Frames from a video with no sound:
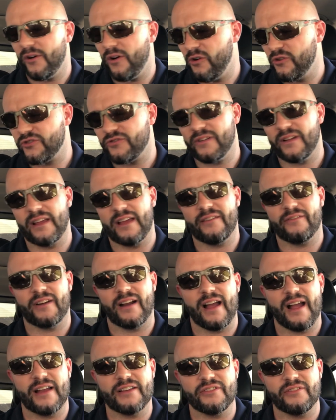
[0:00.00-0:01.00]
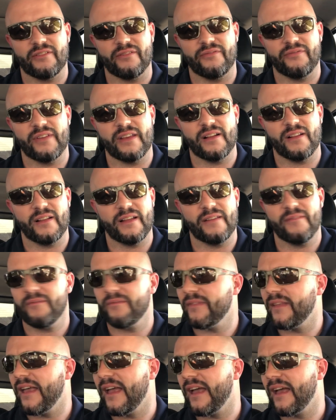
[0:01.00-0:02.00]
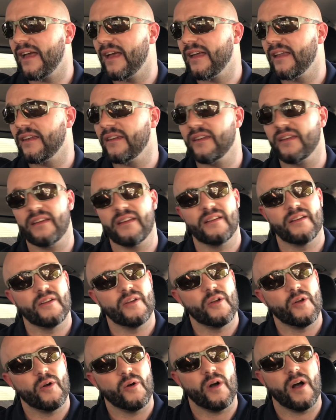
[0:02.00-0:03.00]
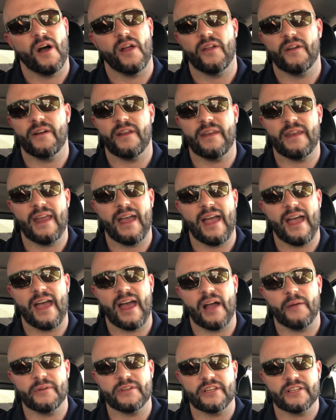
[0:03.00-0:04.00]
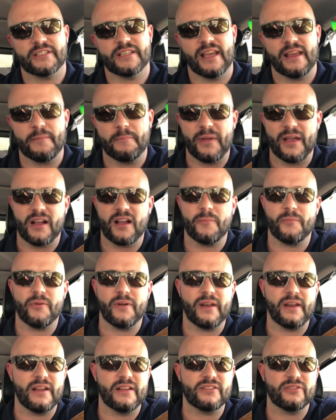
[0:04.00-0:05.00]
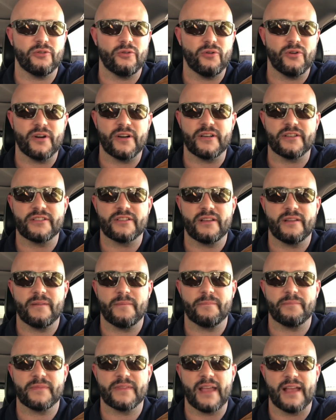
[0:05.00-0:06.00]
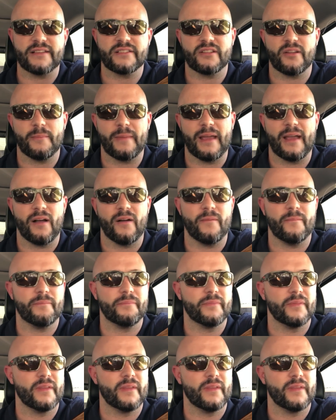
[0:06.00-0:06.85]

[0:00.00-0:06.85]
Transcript: Ultralight rod, you can feel it. And other than that, I would just say pick up one of these lures, test them out,